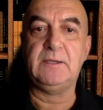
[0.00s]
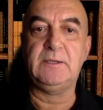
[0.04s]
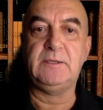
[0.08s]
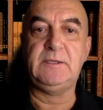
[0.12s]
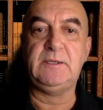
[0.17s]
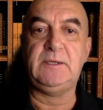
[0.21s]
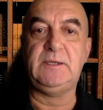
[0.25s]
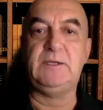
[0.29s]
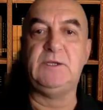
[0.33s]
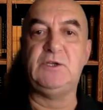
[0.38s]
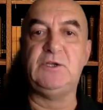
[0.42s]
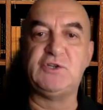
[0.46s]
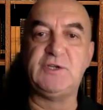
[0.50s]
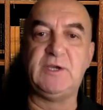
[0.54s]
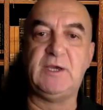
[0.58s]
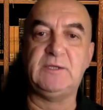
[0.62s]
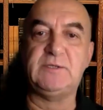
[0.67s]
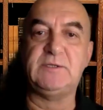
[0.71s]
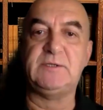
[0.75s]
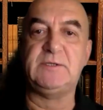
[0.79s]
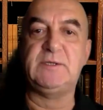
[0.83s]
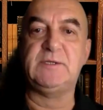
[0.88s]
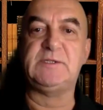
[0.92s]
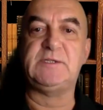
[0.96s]
he
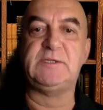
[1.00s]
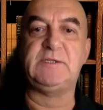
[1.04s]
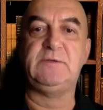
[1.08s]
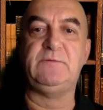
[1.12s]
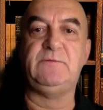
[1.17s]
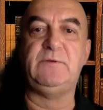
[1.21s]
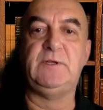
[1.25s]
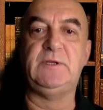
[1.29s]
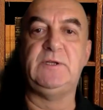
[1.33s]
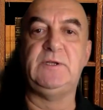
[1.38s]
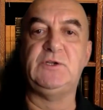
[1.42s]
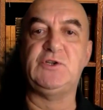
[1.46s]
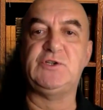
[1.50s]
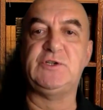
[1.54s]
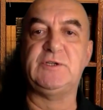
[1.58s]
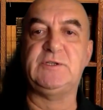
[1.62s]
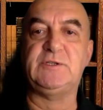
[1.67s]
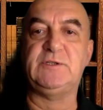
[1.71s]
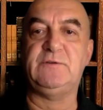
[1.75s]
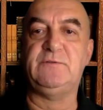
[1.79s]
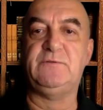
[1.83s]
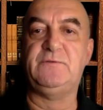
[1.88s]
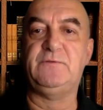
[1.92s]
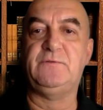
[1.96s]
initiated a civil
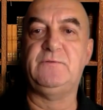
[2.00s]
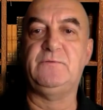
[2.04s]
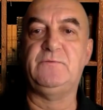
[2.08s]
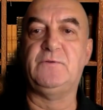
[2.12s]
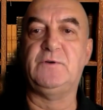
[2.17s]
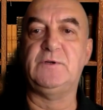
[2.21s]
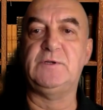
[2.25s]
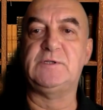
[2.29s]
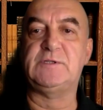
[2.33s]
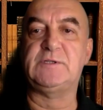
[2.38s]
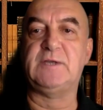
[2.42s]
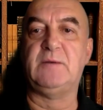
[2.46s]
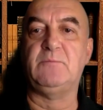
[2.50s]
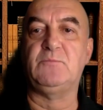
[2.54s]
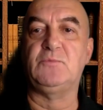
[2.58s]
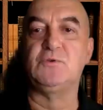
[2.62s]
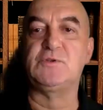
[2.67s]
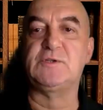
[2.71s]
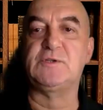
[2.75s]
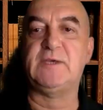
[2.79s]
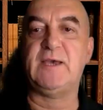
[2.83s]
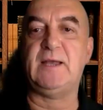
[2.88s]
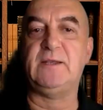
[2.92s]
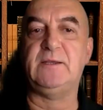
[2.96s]
initiative for
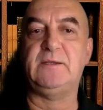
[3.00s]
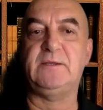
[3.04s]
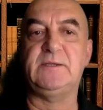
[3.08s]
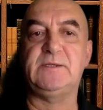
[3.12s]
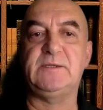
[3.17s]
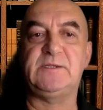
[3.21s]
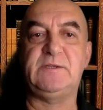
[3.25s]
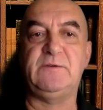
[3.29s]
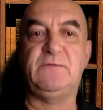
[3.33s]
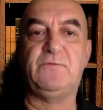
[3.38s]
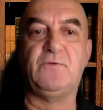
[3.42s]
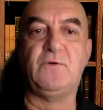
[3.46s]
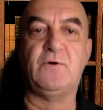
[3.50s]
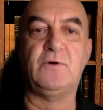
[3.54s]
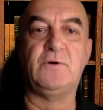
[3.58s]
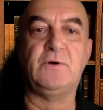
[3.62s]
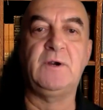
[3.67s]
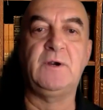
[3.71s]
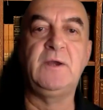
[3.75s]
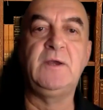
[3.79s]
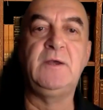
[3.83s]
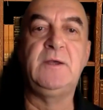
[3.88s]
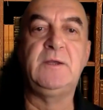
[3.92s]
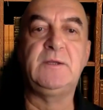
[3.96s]
Istanbul's candidacy
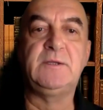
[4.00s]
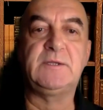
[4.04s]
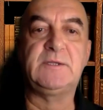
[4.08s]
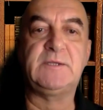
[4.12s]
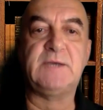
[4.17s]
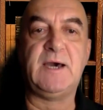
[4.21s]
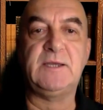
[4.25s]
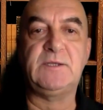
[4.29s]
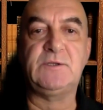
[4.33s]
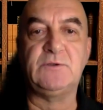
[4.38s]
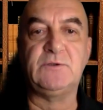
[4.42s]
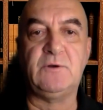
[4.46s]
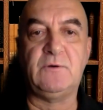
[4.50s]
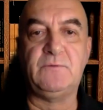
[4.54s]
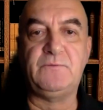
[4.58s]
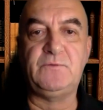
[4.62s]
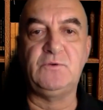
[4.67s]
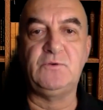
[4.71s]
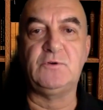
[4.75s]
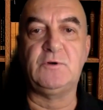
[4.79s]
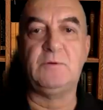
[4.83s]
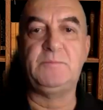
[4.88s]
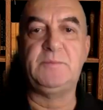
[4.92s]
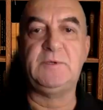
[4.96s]
for the title of
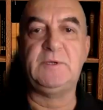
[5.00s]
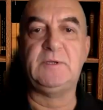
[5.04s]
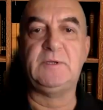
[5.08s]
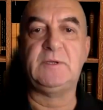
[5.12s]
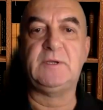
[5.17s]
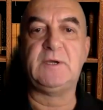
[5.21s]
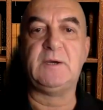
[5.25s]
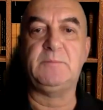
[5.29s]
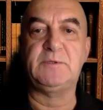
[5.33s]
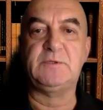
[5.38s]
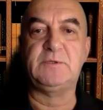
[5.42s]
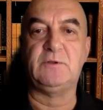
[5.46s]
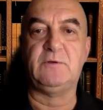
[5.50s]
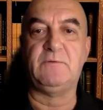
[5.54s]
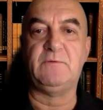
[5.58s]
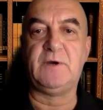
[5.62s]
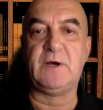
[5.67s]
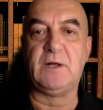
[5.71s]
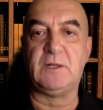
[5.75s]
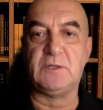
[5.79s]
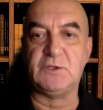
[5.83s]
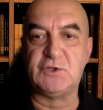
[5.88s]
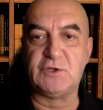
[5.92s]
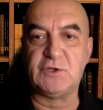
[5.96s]
European Capital of
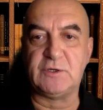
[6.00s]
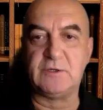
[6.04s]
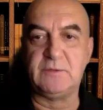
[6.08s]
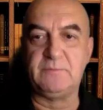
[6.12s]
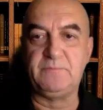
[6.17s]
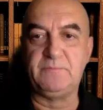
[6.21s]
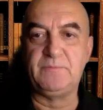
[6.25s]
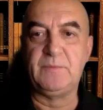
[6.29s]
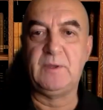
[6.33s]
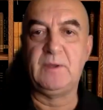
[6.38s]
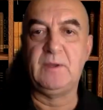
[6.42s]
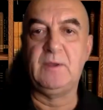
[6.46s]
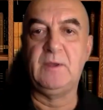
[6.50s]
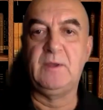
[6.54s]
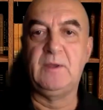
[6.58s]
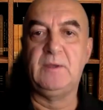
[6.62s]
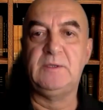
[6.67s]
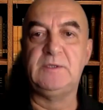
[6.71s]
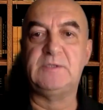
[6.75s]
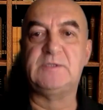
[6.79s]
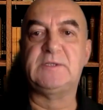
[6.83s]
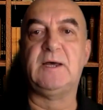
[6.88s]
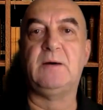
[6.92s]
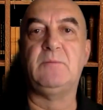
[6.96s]
Culture.
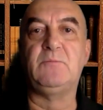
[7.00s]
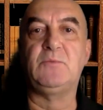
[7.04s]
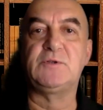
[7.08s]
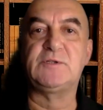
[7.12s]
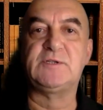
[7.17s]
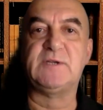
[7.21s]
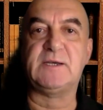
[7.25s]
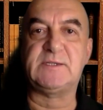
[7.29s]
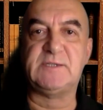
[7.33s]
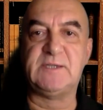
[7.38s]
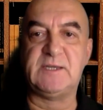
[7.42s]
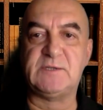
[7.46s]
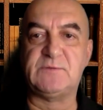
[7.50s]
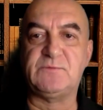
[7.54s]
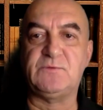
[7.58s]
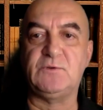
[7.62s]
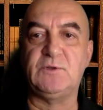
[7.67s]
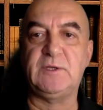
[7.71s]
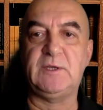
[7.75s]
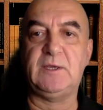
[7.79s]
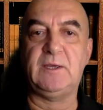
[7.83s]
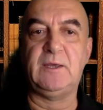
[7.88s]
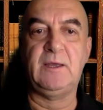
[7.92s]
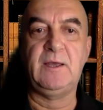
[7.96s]
Istanbul
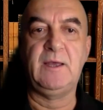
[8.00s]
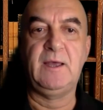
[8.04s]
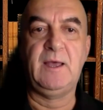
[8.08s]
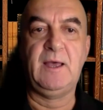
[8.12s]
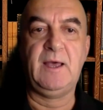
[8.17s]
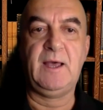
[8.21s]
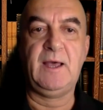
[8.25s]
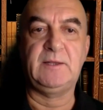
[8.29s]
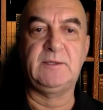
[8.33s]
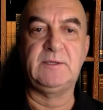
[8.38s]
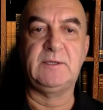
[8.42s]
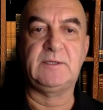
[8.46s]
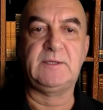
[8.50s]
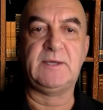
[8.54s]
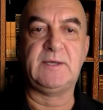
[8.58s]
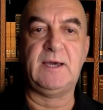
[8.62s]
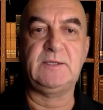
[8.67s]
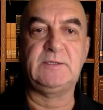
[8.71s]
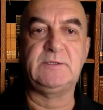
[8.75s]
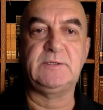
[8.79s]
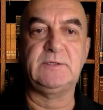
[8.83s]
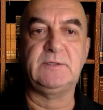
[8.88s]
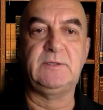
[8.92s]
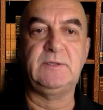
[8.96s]
successfully held the
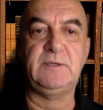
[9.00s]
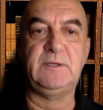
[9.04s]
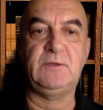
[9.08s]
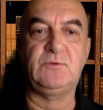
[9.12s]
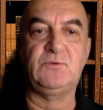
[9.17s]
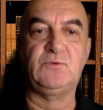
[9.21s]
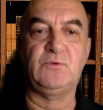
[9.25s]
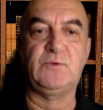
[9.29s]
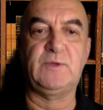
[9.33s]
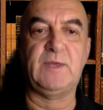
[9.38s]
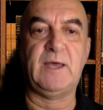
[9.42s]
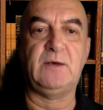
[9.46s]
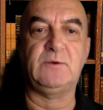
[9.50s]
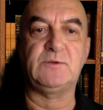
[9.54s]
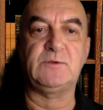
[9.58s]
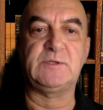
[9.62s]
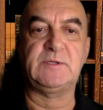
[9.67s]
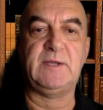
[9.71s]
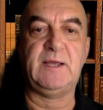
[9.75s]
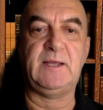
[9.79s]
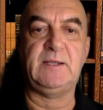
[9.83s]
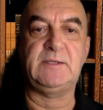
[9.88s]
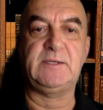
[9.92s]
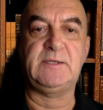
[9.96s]
title in
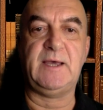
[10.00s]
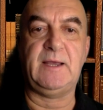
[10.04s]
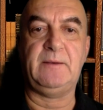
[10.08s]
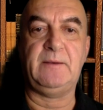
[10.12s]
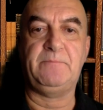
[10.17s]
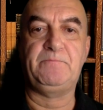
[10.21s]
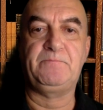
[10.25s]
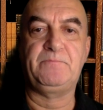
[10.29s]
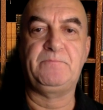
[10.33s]
2010.